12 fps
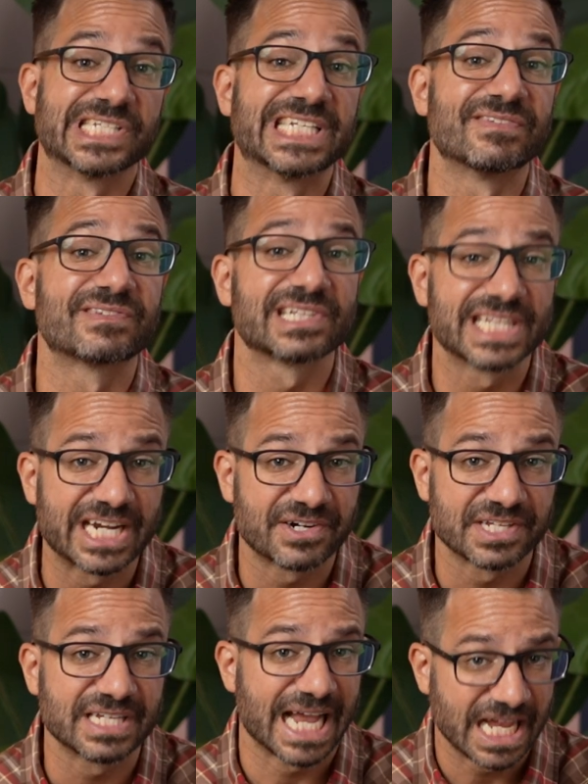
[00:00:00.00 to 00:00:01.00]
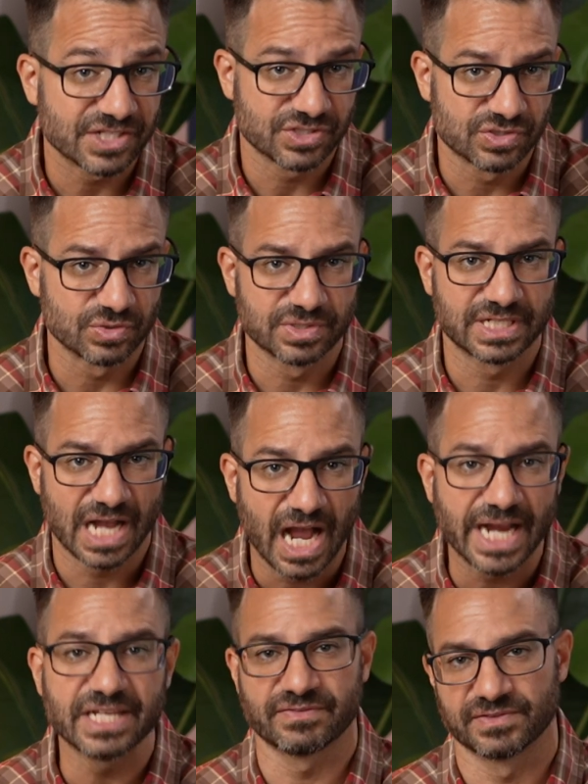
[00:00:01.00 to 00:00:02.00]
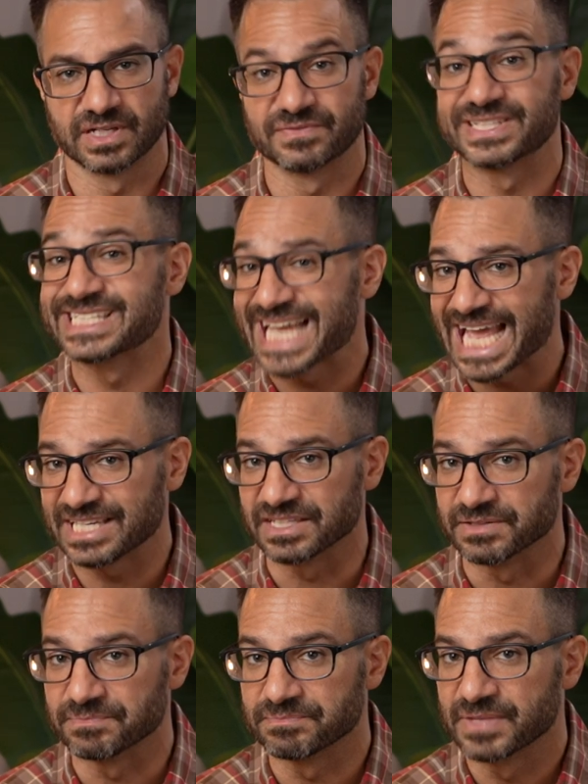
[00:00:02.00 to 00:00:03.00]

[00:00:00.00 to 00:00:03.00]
to give clarity as to the kind of love intended.